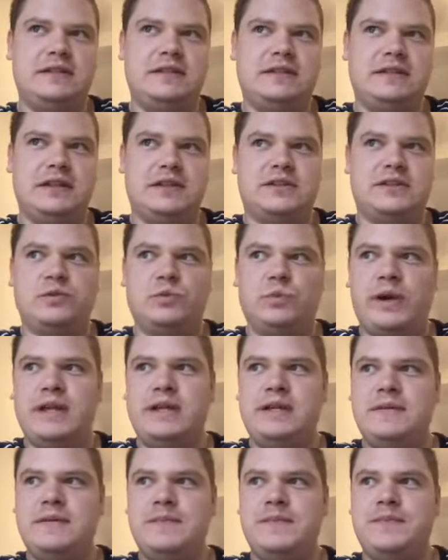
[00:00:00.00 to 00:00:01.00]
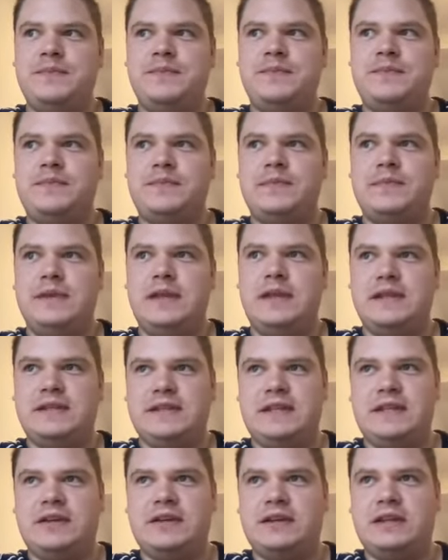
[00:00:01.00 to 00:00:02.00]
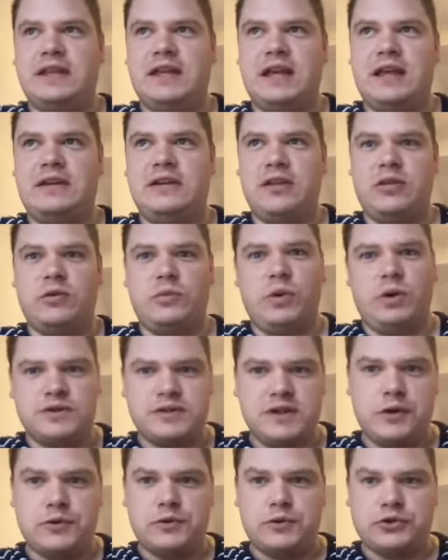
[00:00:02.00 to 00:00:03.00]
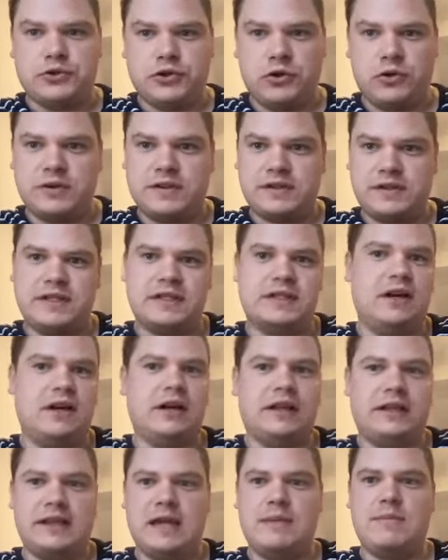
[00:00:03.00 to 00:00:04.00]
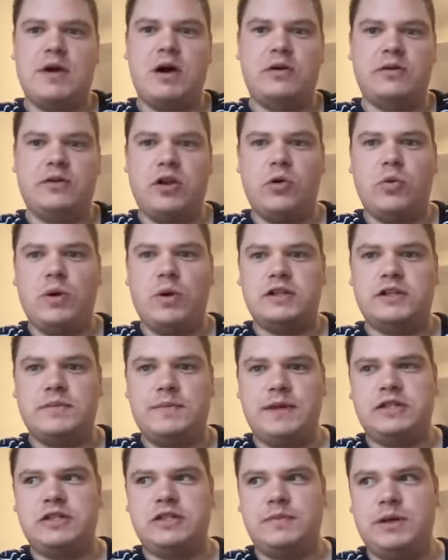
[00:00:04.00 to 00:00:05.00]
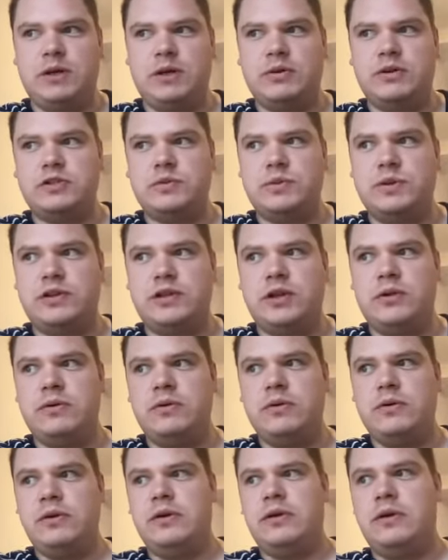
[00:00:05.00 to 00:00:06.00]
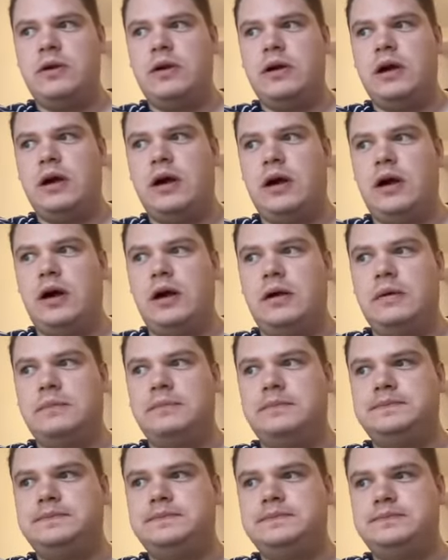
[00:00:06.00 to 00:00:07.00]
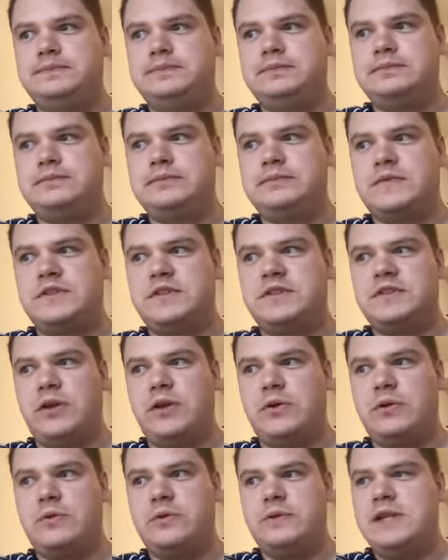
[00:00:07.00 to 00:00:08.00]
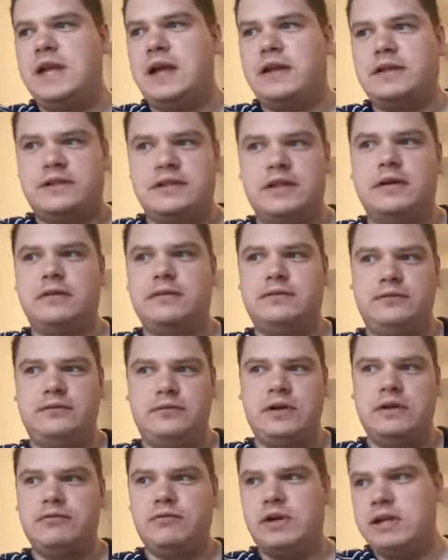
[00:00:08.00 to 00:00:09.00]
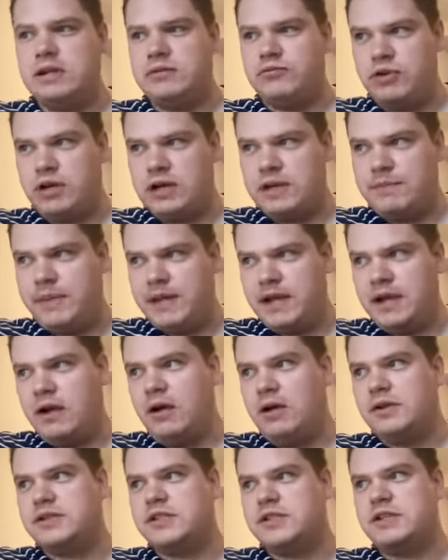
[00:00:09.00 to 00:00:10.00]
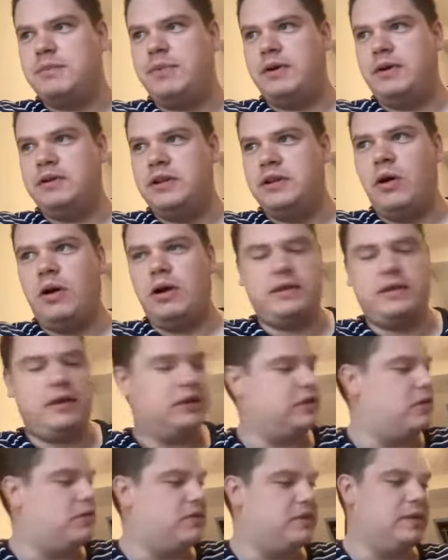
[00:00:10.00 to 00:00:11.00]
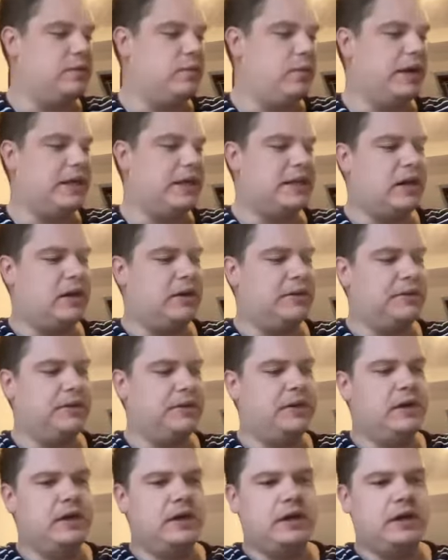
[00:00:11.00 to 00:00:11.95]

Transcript: doesn't win, is he going to get another world title shot? Cause this kind of came out of nowhere to be honest with you. So yeah, tough, really big ask, but no, I don't see why he can't